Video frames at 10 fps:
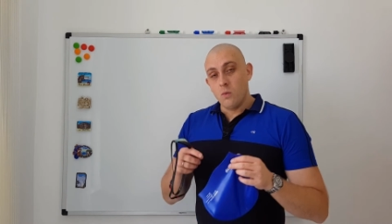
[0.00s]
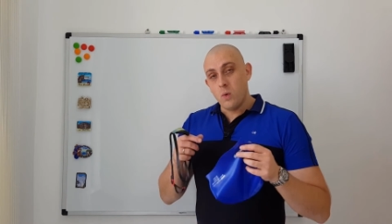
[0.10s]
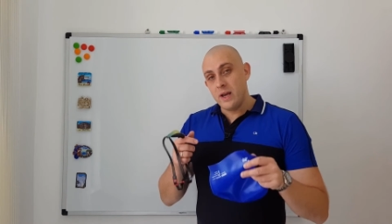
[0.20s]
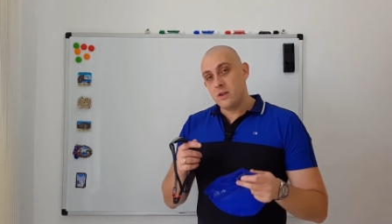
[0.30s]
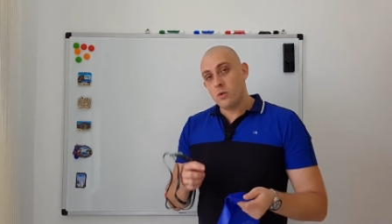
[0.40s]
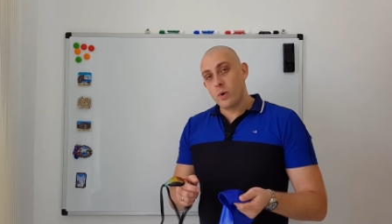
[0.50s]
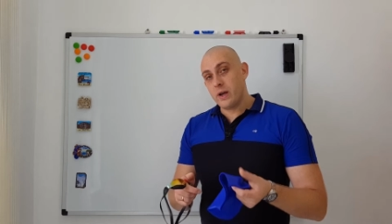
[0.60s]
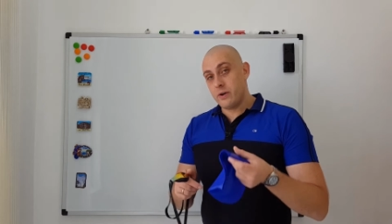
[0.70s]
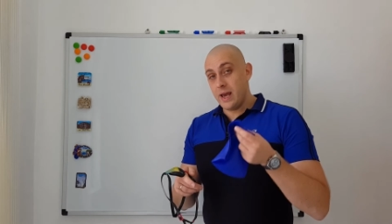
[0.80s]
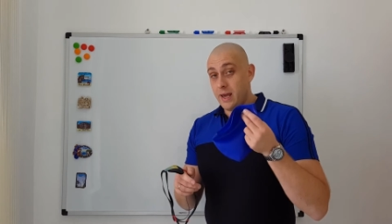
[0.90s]
when you
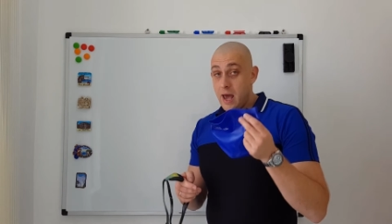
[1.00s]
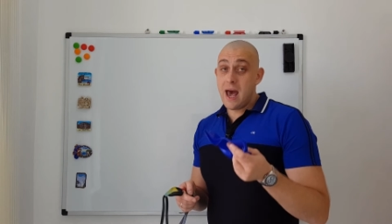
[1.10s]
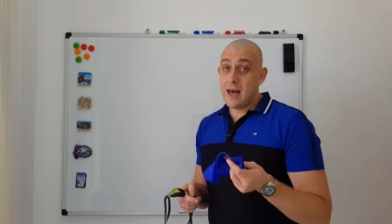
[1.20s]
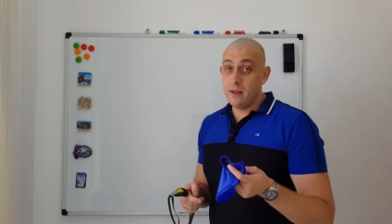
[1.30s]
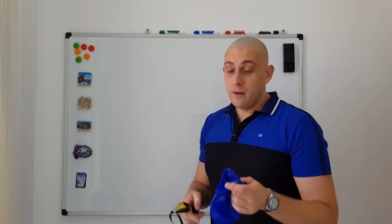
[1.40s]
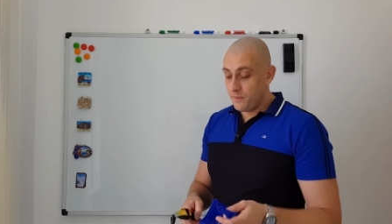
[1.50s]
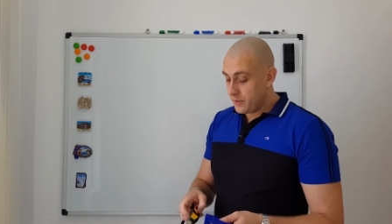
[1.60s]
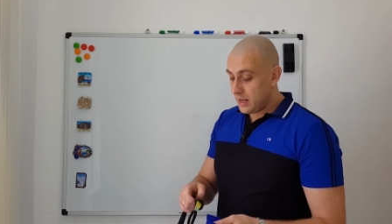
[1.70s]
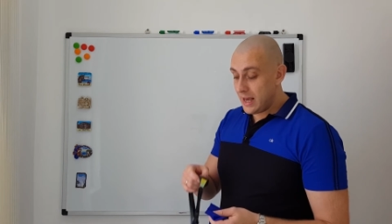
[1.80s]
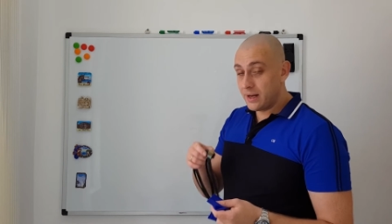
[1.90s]
wear a hat
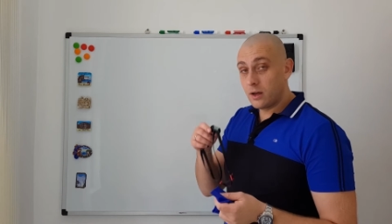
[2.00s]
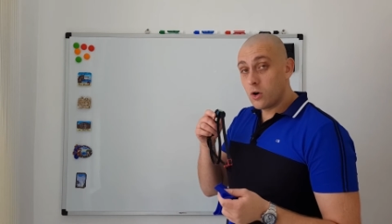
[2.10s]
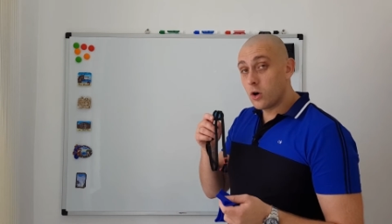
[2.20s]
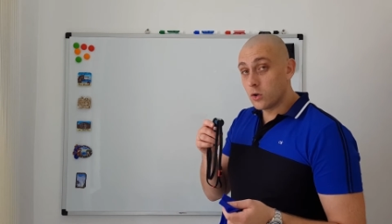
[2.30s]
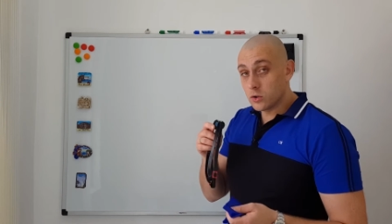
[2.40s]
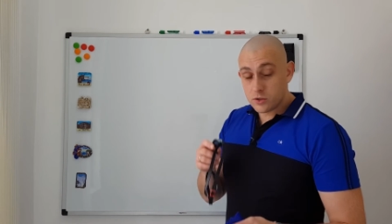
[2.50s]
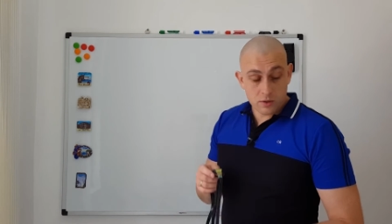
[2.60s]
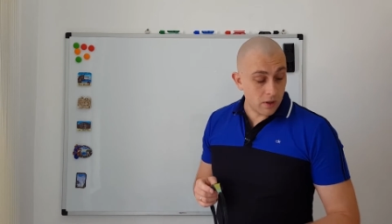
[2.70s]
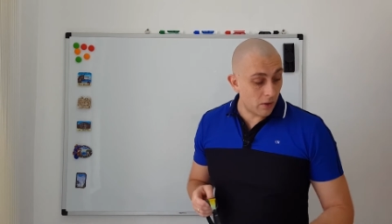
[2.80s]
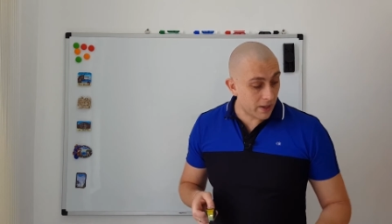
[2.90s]
and the
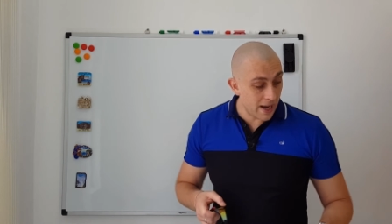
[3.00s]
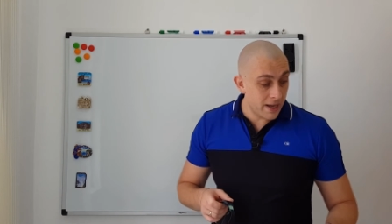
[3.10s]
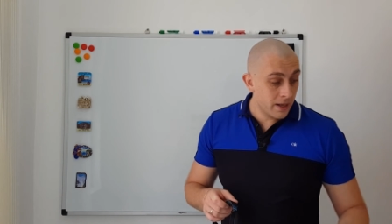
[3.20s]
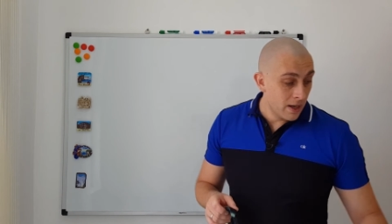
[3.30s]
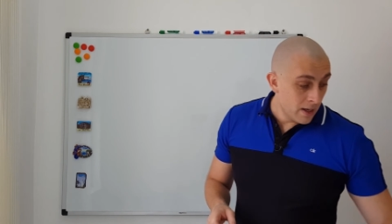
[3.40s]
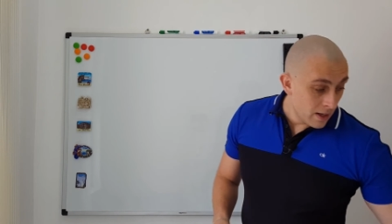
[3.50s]
goggles, okay,